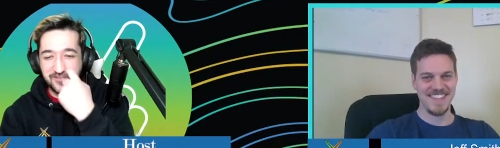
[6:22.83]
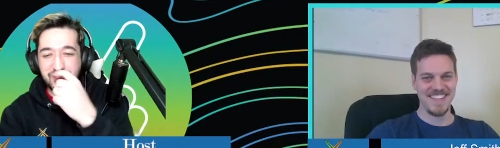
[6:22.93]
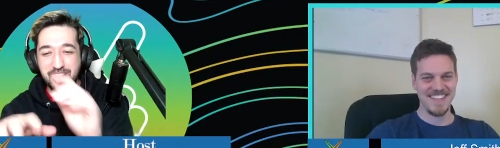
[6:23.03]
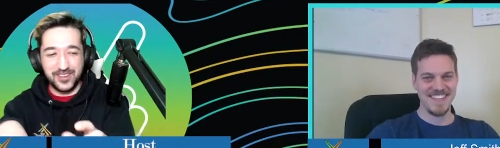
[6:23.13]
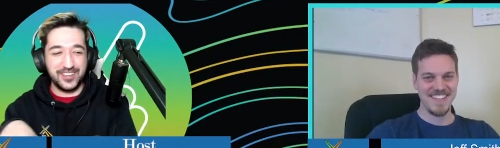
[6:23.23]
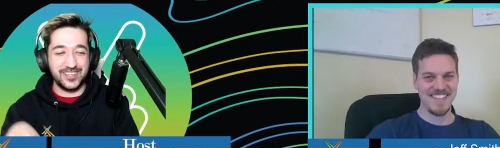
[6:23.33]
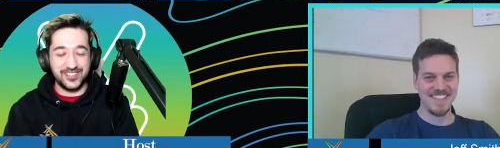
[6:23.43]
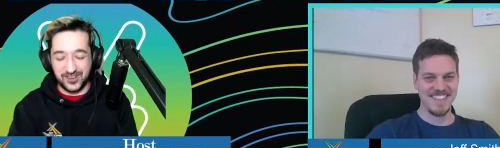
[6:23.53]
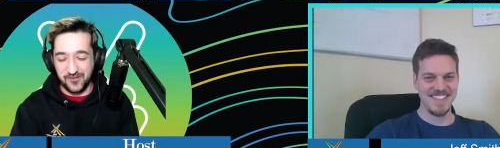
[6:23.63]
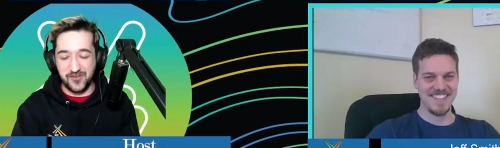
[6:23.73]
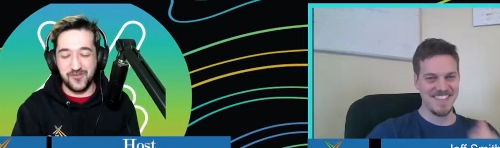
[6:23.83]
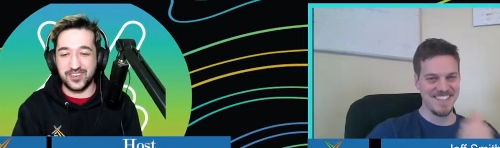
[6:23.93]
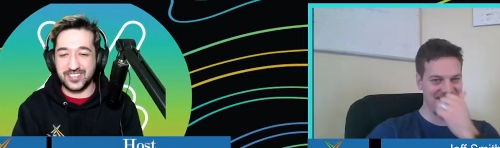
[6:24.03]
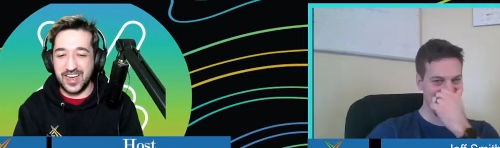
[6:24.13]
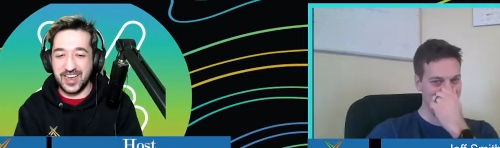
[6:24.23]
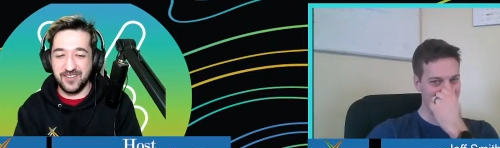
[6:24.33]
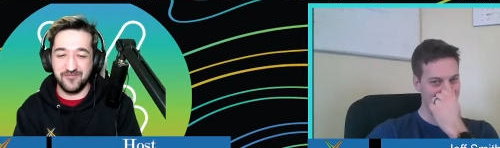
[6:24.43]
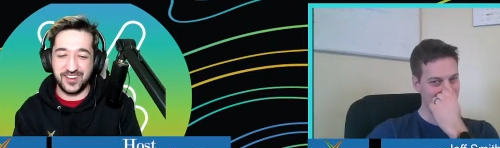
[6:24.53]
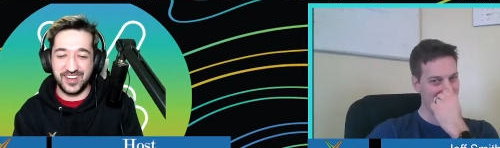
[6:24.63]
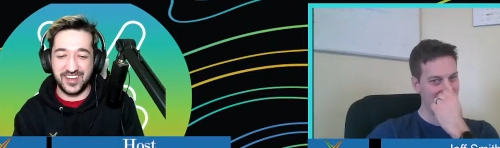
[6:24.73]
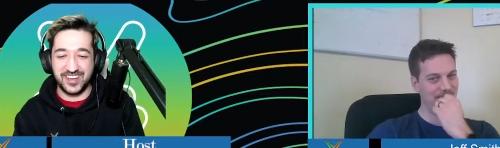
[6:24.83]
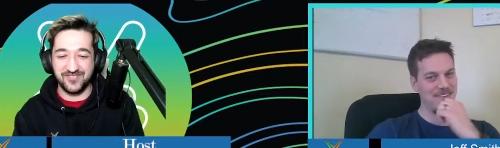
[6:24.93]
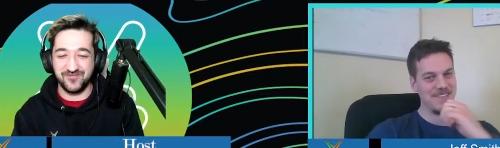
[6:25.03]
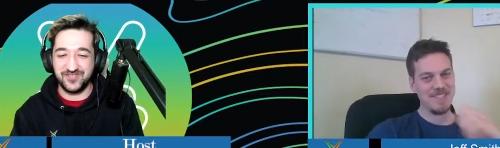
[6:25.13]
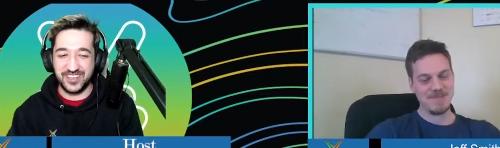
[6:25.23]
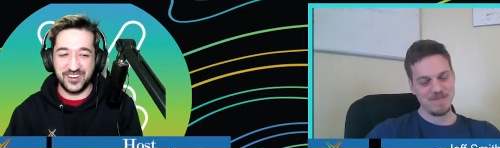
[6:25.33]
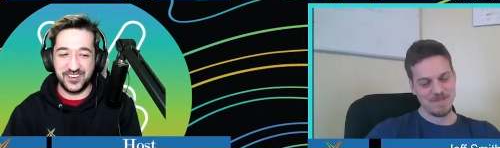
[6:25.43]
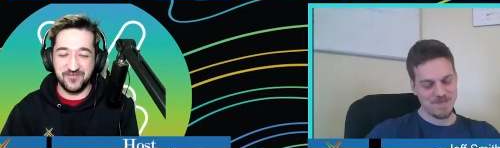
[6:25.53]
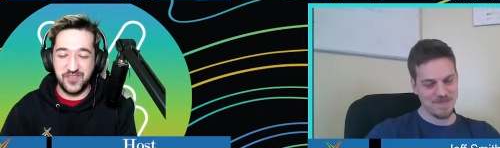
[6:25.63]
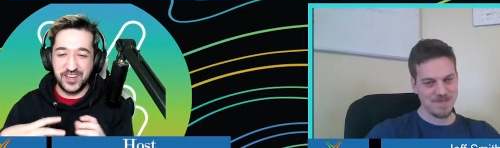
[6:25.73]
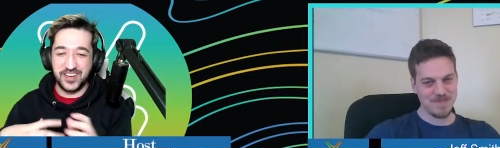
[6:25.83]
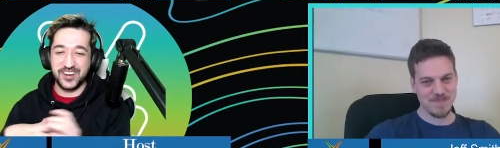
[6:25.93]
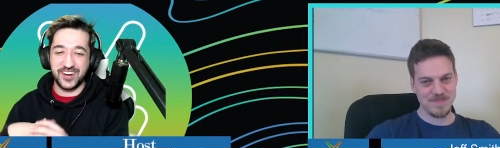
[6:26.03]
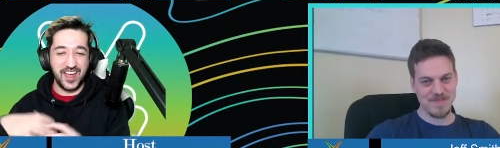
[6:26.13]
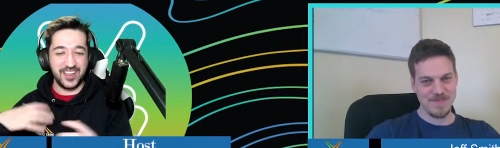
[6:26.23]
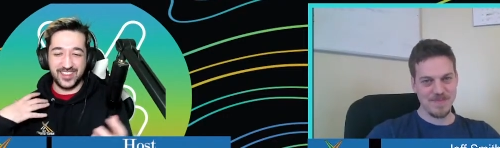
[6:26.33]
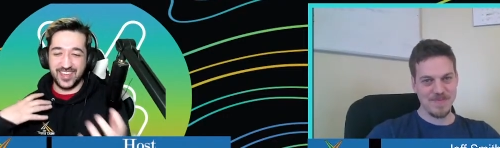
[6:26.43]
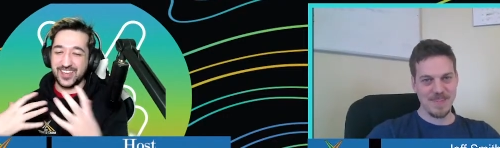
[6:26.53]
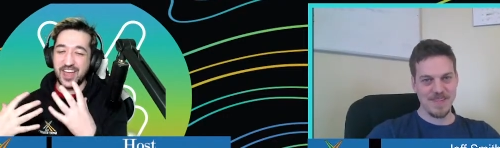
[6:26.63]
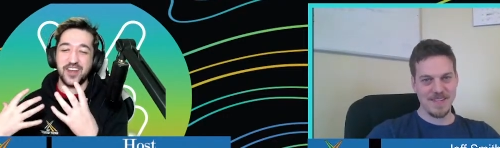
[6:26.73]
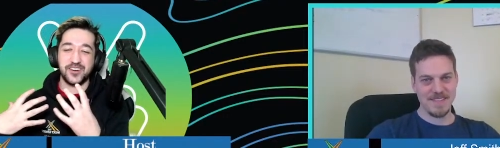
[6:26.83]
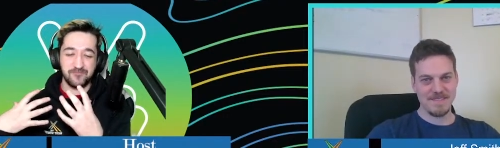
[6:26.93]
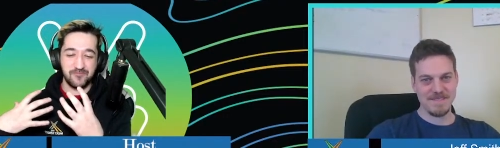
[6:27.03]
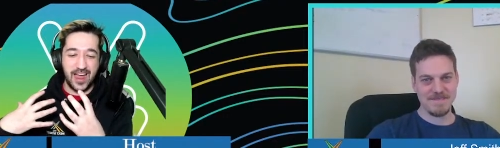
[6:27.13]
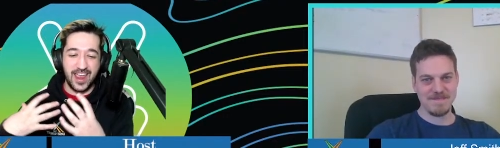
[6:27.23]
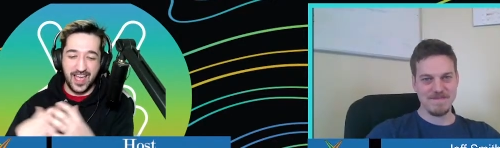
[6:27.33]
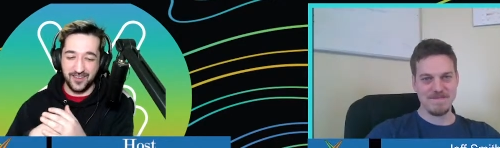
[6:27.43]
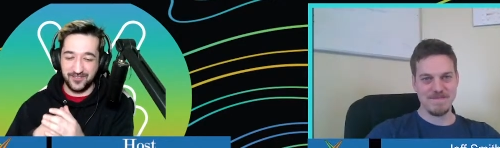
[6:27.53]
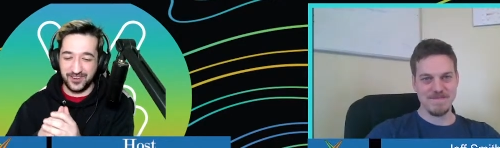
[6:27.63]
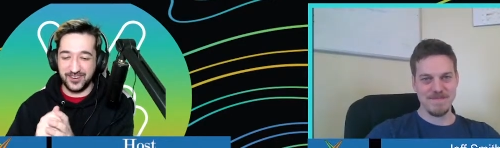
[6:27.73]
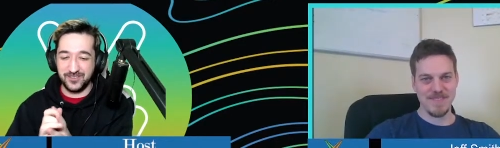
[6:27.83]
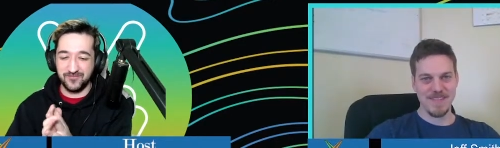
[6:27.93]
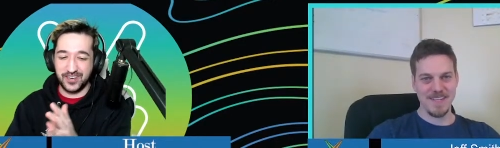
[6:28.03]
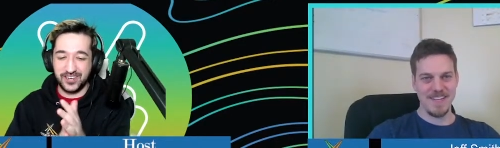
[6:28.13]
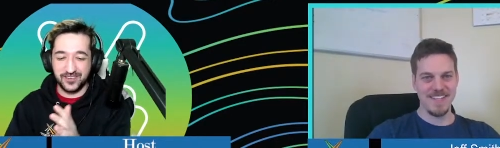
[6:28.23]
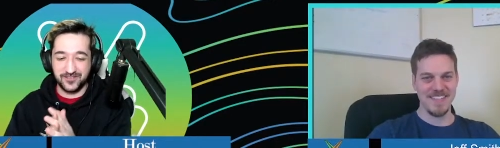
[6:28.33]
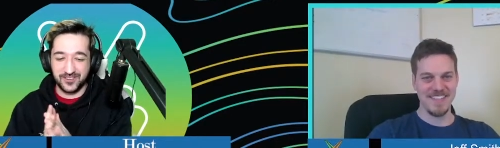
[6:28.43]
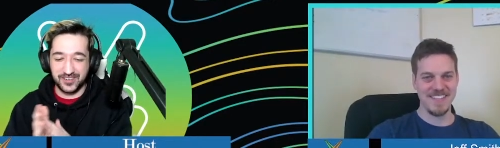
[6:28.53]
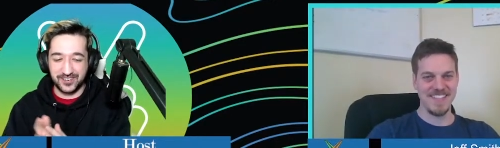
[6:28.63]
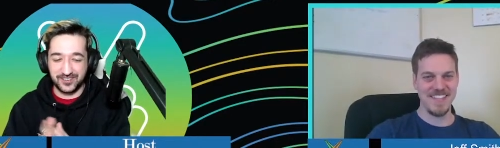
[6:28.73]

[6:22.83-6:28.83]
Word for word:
Speaker 1: that little intro one more time? Um, you know, you've been here. I, they kind of heard my half. You know, you've been here for